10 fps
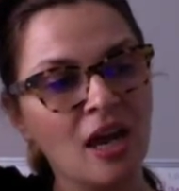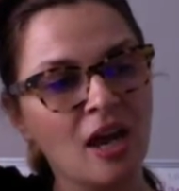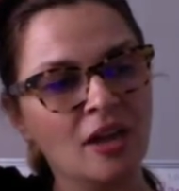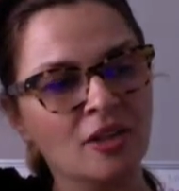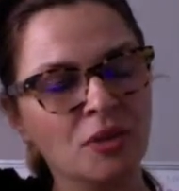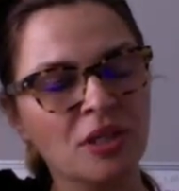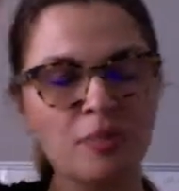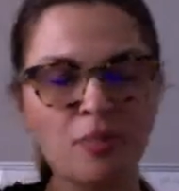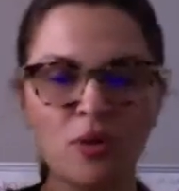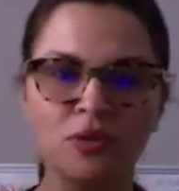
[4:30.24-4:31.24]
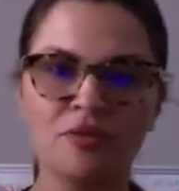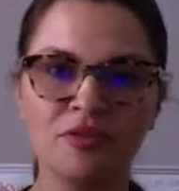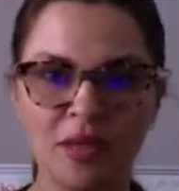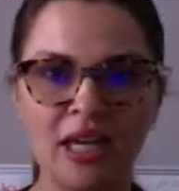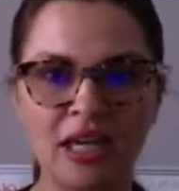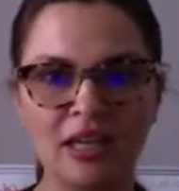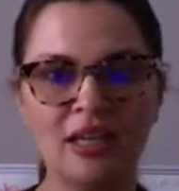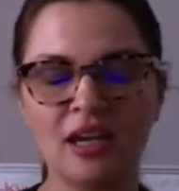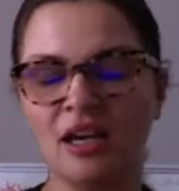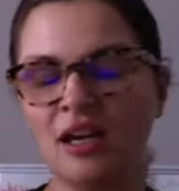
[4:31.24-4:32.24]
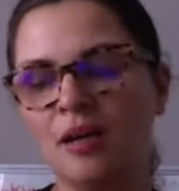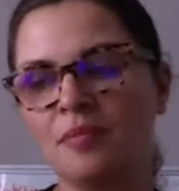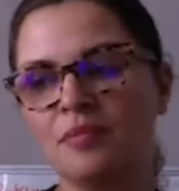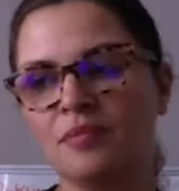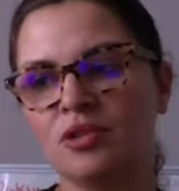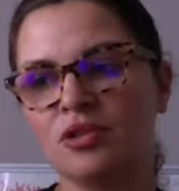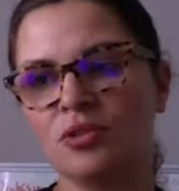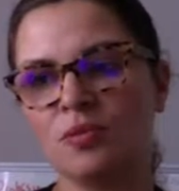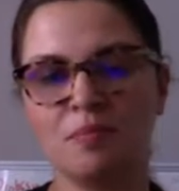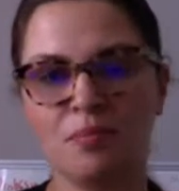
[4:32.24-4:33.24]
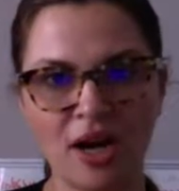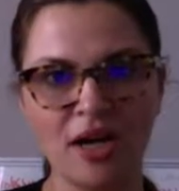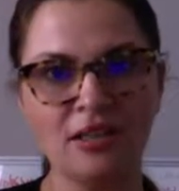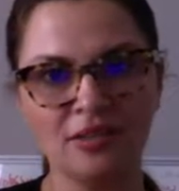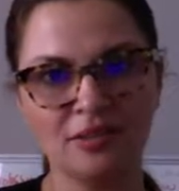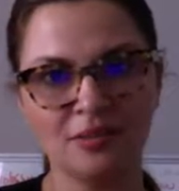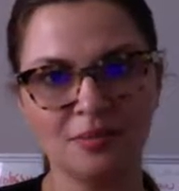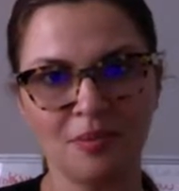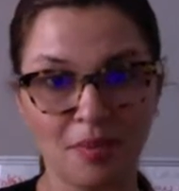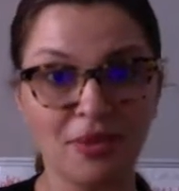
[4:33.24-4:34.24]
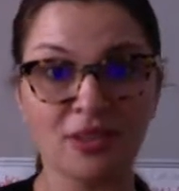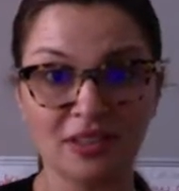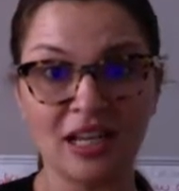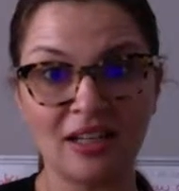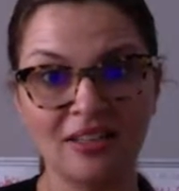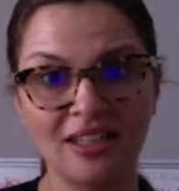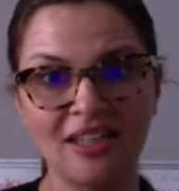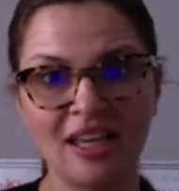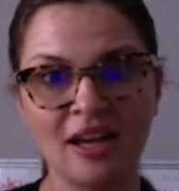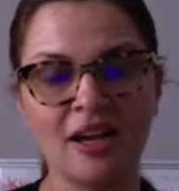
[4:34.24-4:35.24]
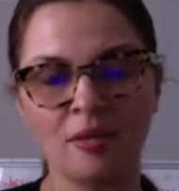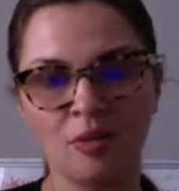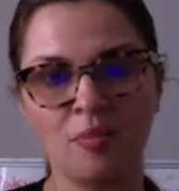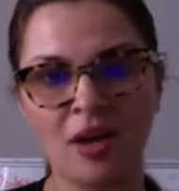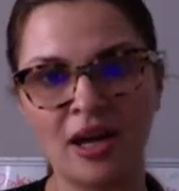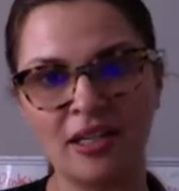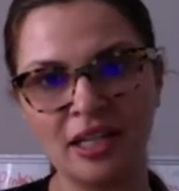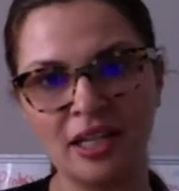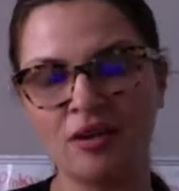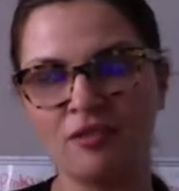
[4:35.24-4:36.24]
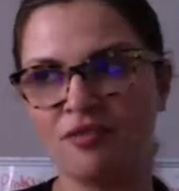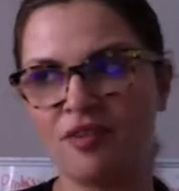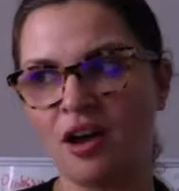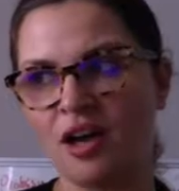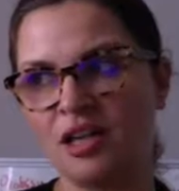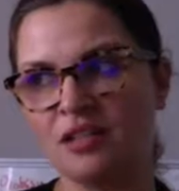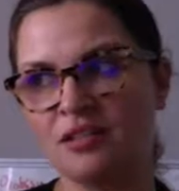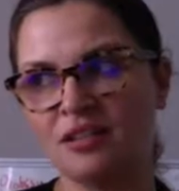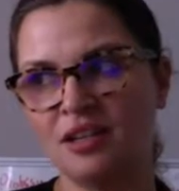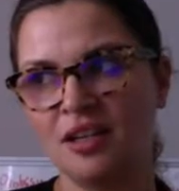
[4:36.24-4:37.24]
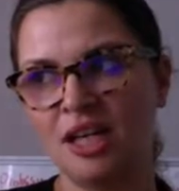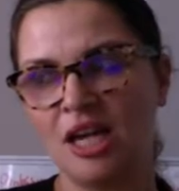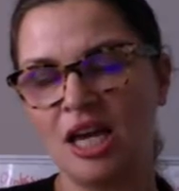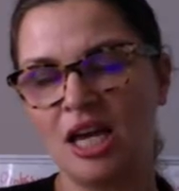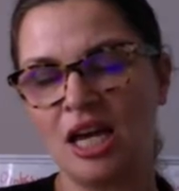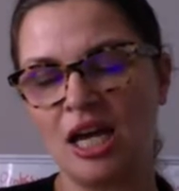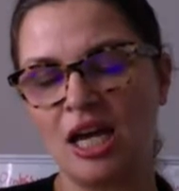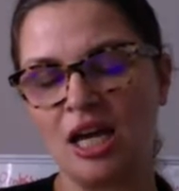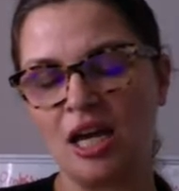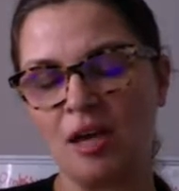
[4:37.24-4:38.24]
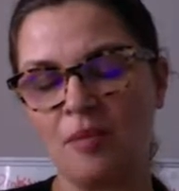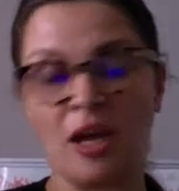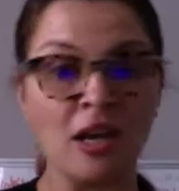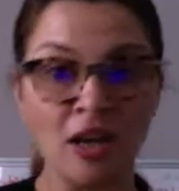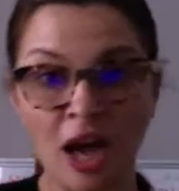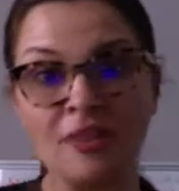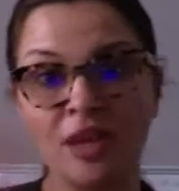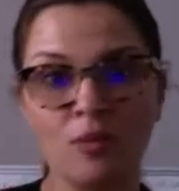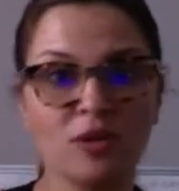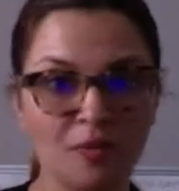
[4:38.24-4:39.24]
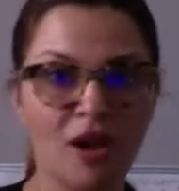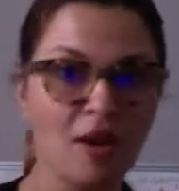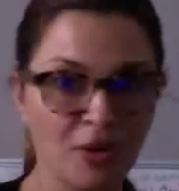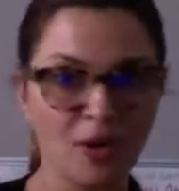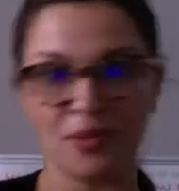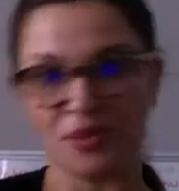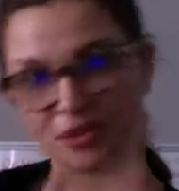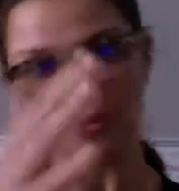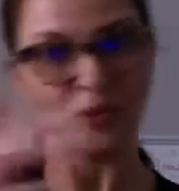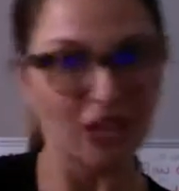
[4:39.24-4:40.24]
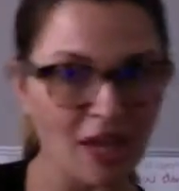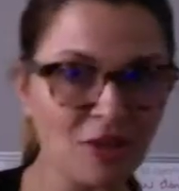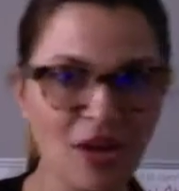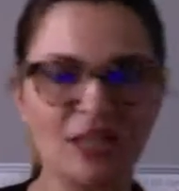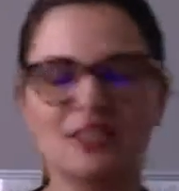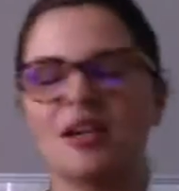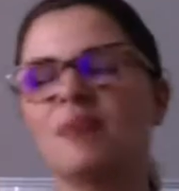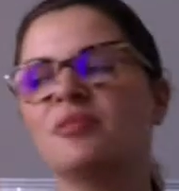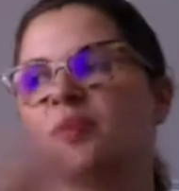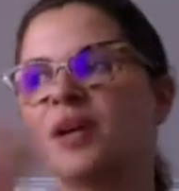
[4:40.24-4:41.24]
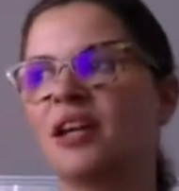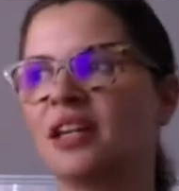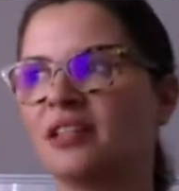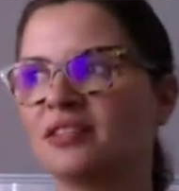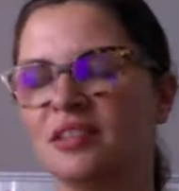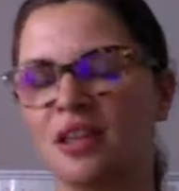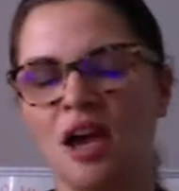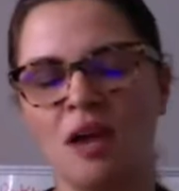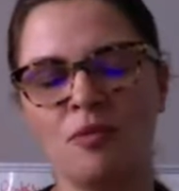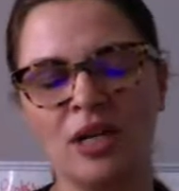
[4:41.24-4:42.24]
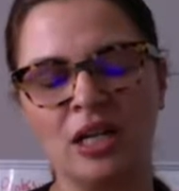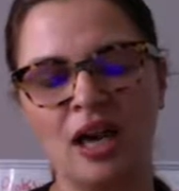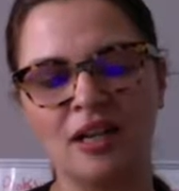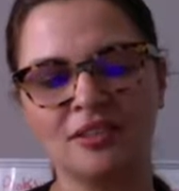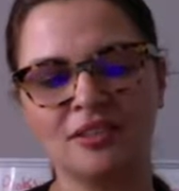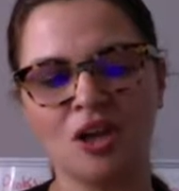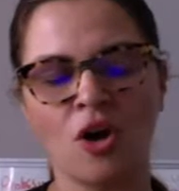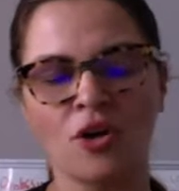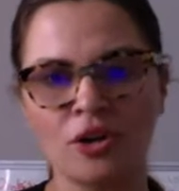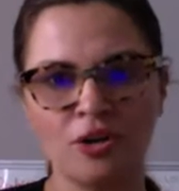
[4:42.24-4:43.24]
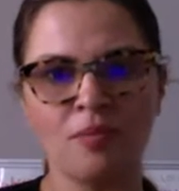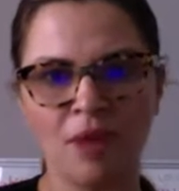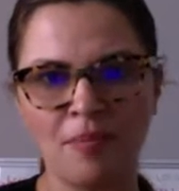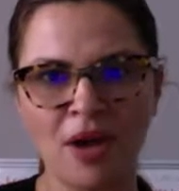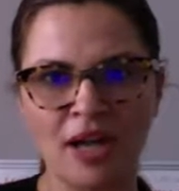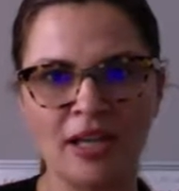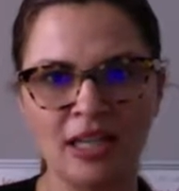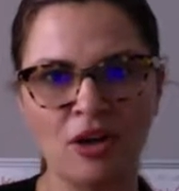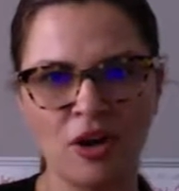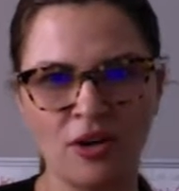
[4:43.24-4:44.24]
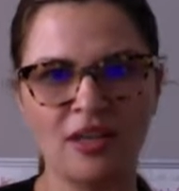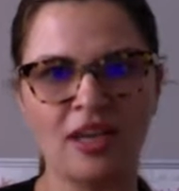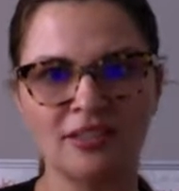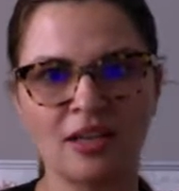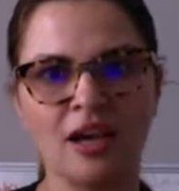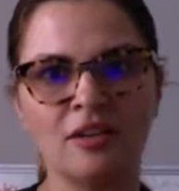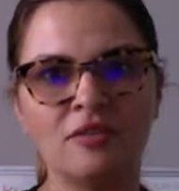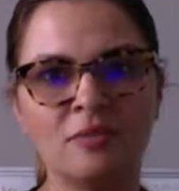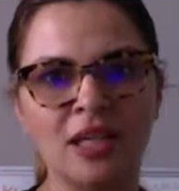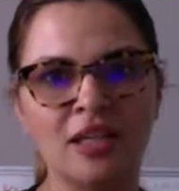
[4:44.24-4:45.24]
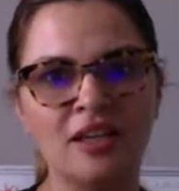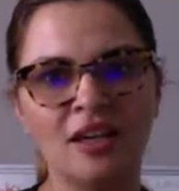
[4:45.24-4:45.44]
it's really important for me to embrace my personality, that I am a pioneer, and find and align that with my purpose and all the other archetypes. But I guess I realised honour my pioneer, honour that side of me,